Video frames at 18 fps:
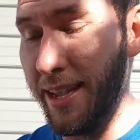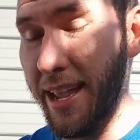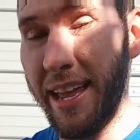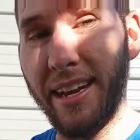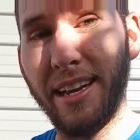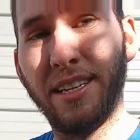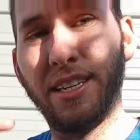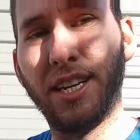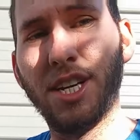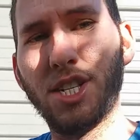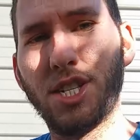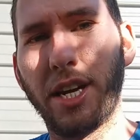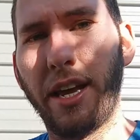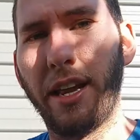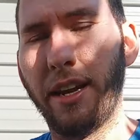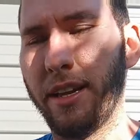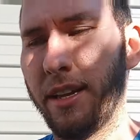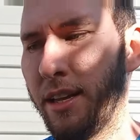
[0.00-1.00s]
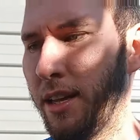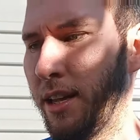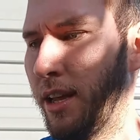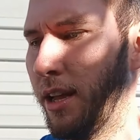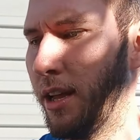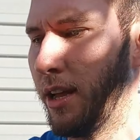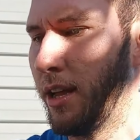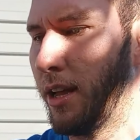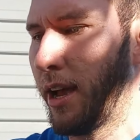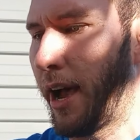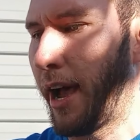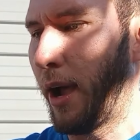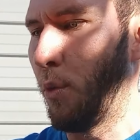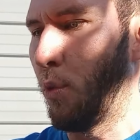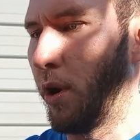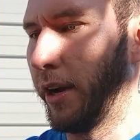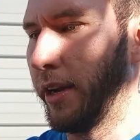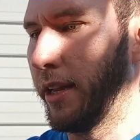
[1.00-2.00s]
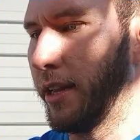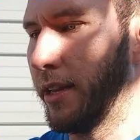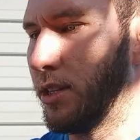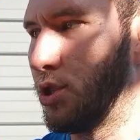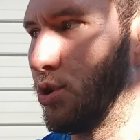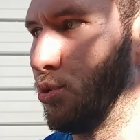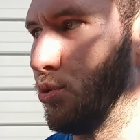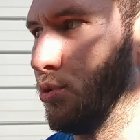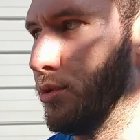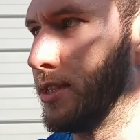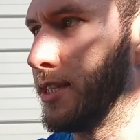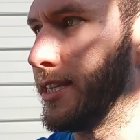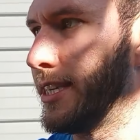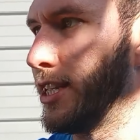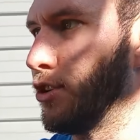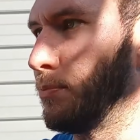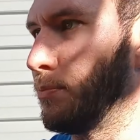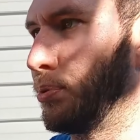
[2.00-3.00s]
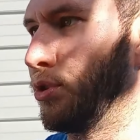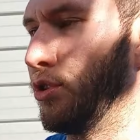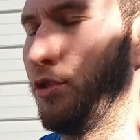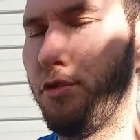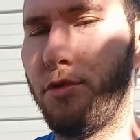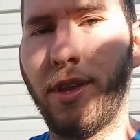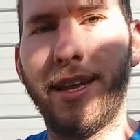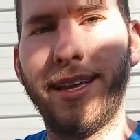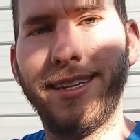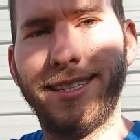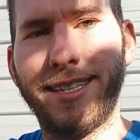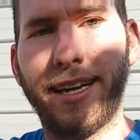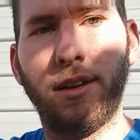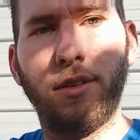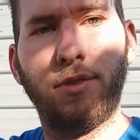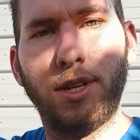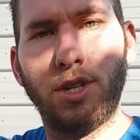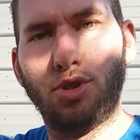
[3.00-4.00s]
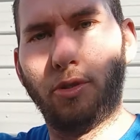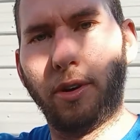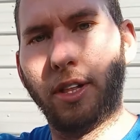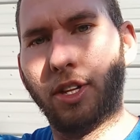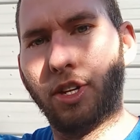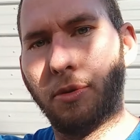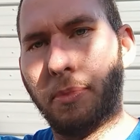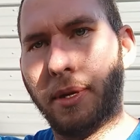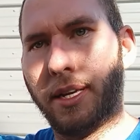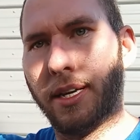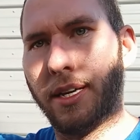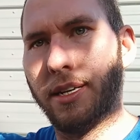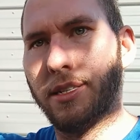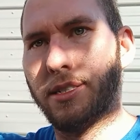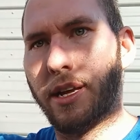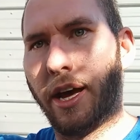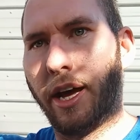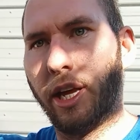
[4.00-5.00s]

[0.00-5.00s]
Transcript: in addition I wanted to seal proof the inside of the trailer because